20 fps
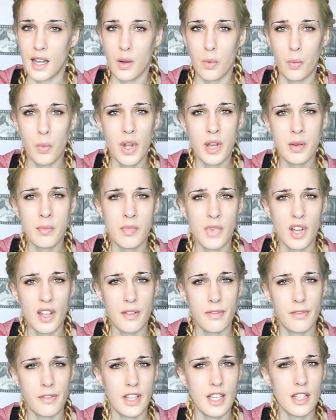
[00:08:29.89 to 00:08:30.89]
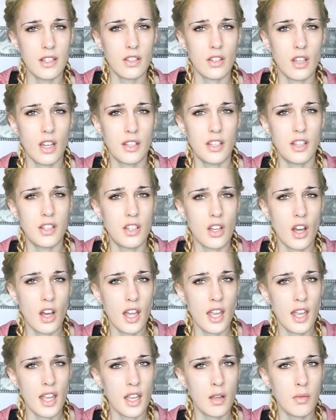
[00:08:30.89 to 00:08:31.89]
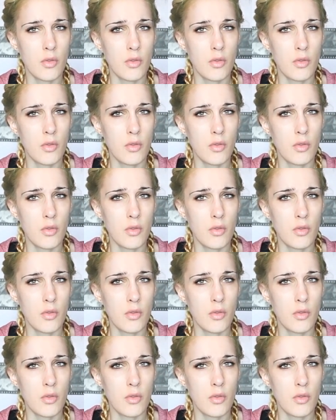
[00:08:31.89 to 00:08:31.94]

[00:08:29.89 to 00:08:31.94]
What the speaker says: When my feet started dying,